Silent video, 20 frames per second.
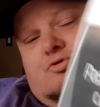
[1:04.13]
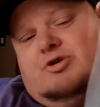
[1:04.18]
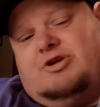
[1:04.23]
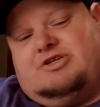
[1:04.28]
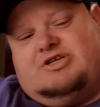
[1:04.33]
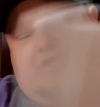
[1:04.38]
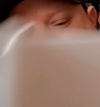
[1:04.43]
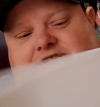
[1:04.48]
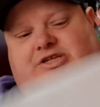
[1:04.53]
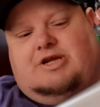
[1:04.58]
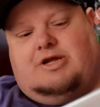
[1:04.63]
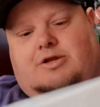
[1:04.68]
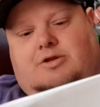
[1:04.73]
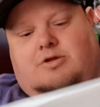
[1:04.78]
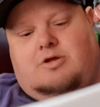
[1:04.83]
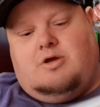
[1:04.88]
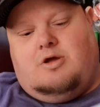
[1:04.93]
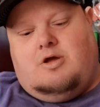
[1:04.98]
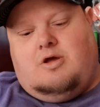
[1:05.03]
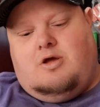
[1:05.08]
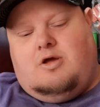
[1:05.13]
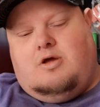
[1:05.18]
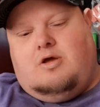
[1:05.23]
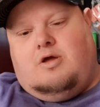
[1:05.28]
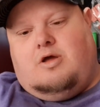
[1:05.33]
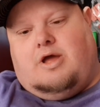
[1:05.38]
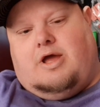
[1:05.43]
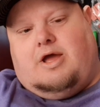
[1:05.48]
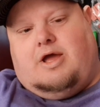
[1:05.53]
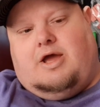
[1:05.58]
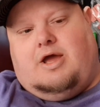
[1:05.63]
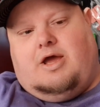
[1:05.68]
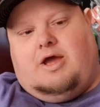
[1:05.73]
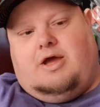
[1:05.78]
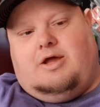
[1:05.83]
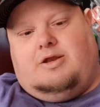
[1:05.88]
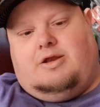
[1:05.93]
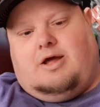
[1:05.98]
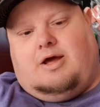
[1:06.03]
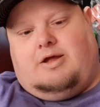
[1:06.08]
Assistant.
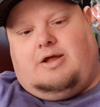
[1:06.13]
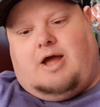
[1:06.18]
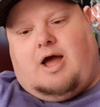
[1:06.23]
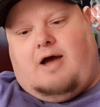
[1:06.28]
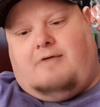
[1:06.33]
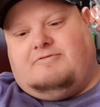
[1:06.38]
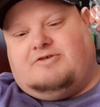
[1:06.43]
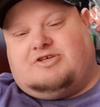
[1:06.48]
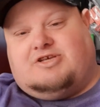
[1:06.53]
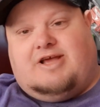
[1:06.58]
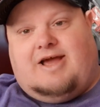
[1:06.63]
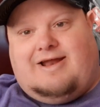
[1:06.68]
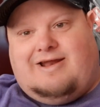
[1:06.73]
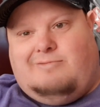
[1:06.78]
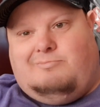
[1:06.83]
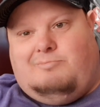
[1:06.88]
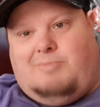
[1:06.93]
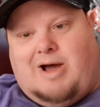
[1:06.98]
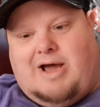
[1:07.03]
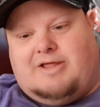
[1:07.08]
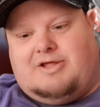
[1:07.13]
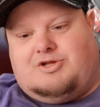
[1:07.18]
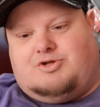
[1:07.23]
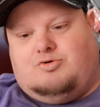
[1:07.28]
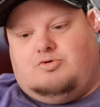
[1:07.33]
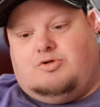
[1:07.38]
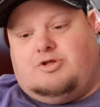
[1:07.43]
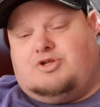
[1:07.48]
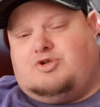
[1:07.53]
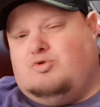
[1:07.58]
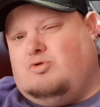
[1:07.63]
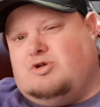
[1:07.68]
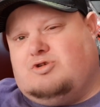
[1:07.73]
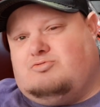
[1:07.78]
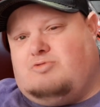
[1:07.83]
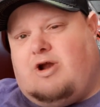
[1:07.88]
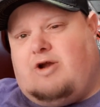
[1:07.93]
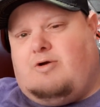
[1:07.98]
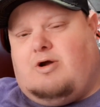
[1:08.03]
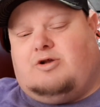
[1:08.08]
And obviously I didn't buy the tool. The tool is
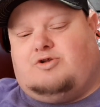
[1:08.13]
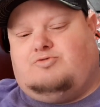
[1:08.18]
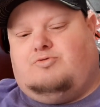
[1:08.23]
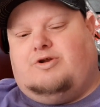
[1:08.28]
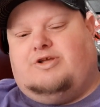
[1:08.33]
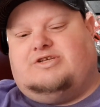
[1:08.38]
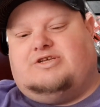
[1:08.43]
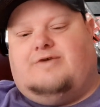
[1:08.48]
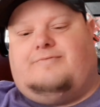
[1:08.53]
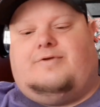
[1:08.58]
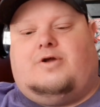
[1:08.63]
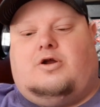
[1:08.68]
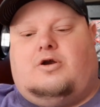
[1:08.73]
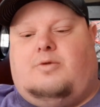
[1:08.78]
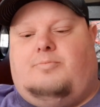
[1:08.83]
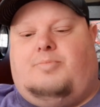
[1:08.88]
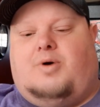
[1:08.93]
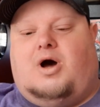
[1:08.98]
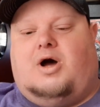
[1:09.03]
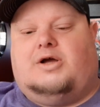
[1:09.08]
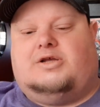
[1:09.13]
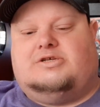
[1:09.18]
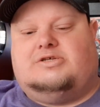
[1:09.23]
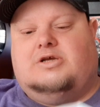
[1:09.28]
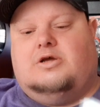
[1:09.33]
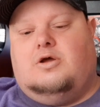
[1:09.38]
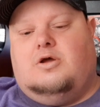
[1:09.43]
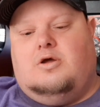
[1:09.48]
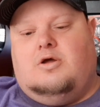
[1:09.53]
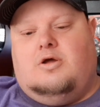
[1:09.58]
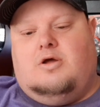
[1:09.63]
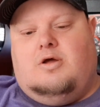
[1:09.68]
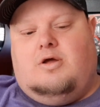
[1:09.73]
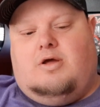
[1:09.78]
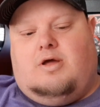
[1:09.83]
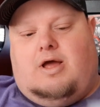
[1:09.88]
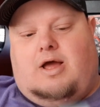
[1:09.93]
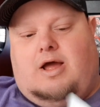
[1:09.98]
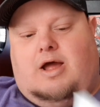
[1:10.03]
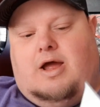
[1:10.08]
right around $2,700.
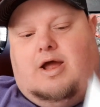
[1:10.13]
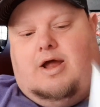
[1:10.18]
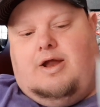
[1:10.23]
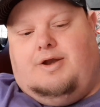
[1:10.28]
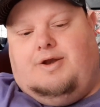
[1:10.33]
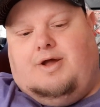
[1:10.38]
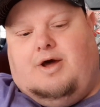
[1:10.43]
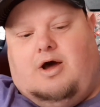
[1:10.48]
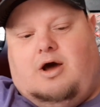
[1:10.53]
And